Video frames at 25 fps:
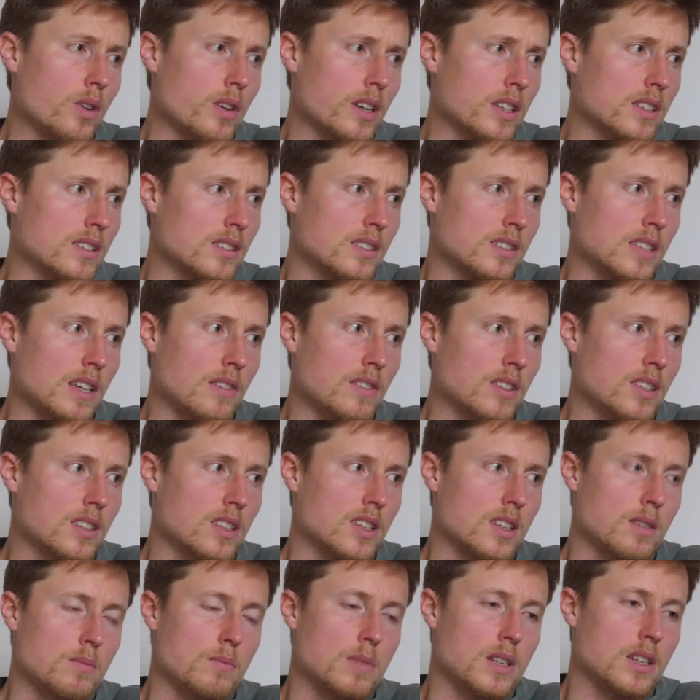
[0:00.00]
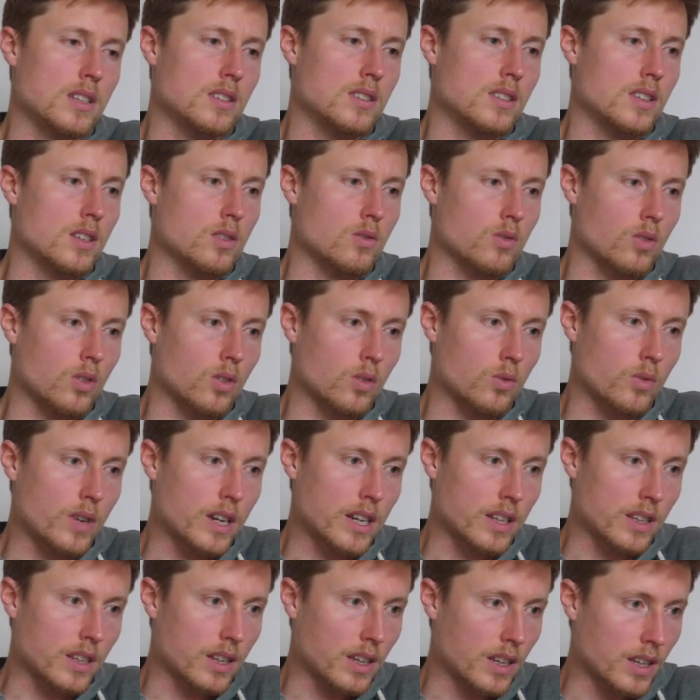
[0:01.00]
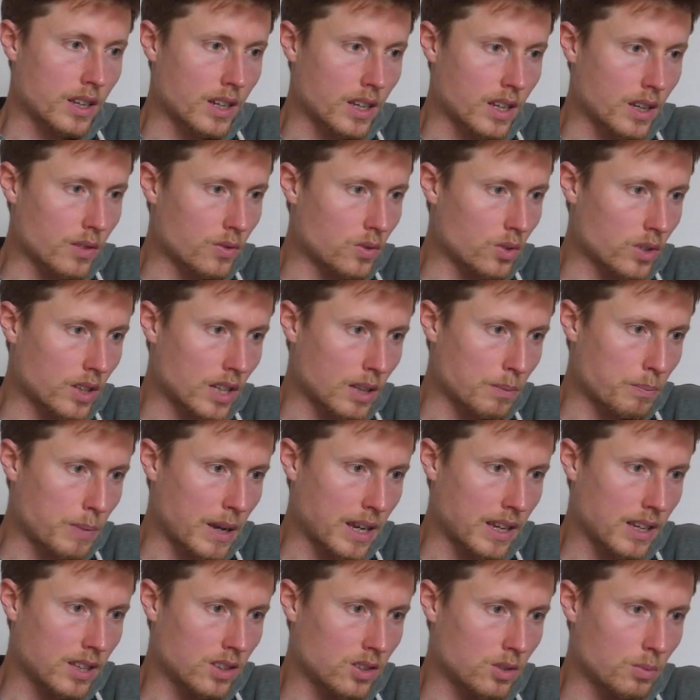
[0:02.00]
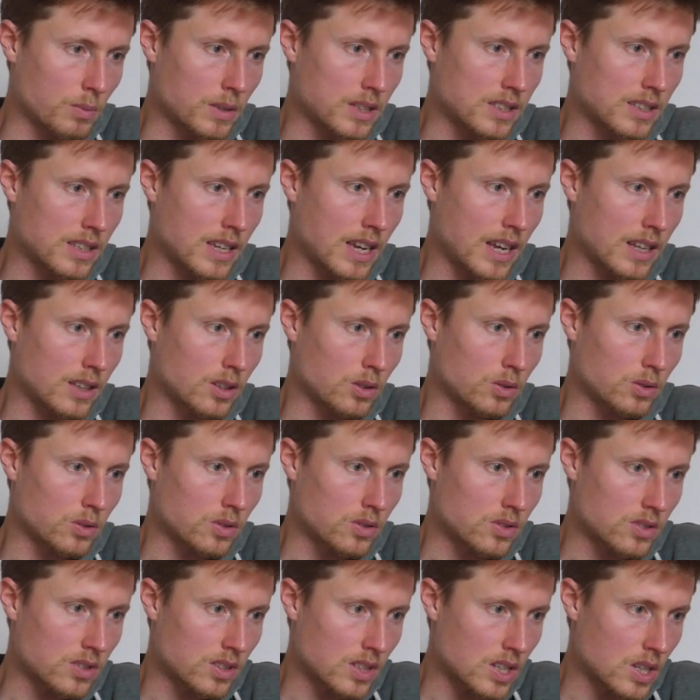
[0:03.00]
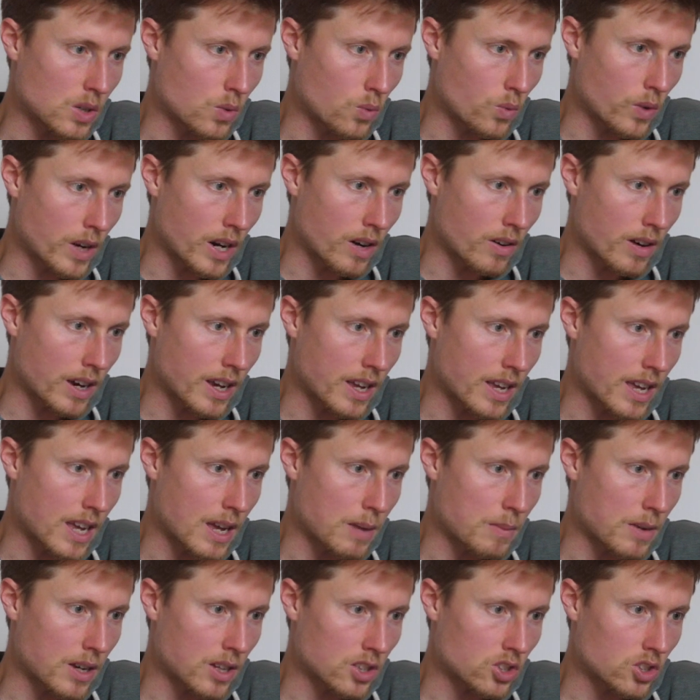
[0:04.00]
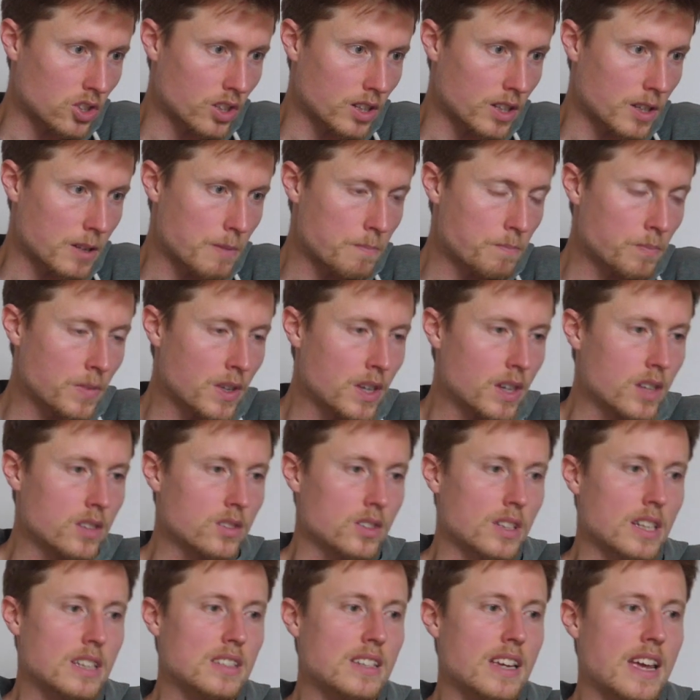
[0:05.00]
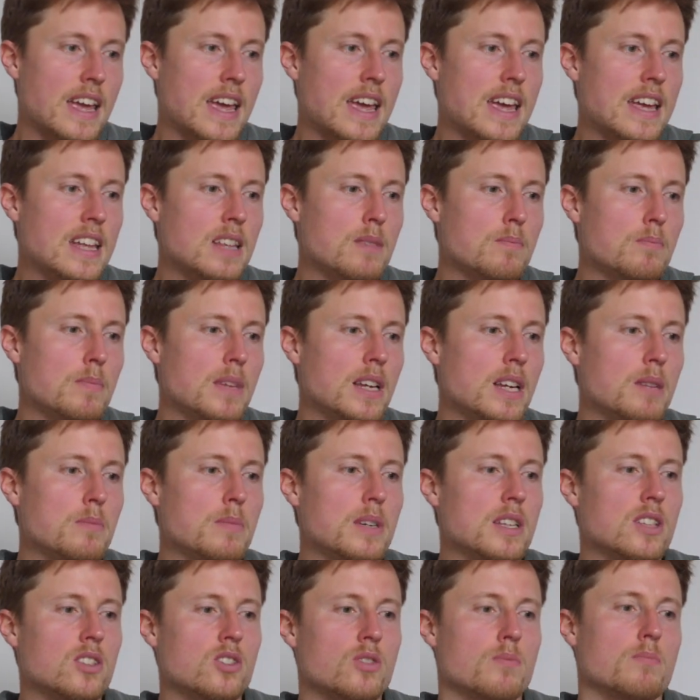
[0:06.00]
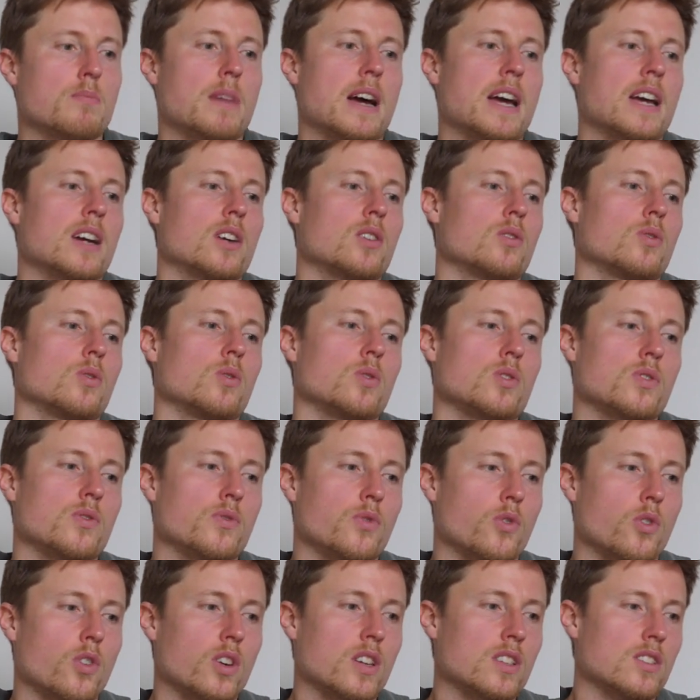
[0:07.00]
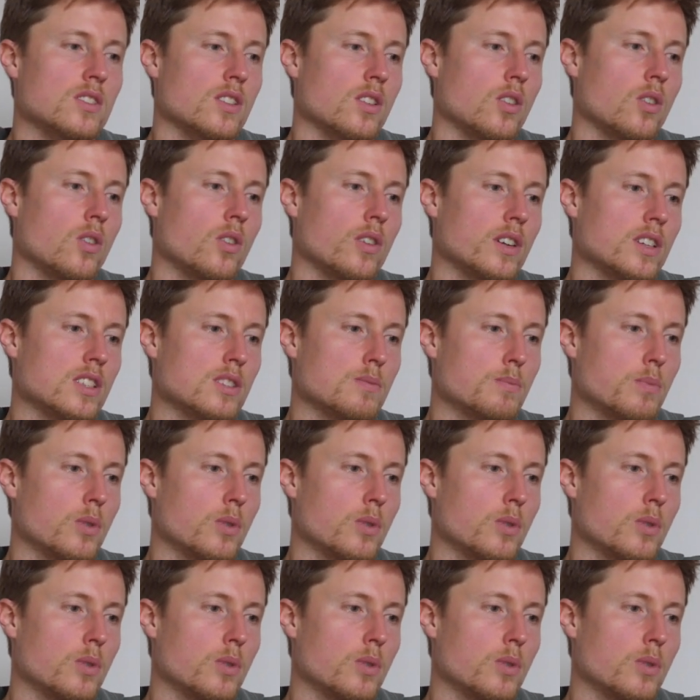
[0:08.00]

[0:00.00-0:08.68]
we're at 17 minutes here already, and I have to get back into my schedule to see where I am actually. So that's 8mm micros for as long as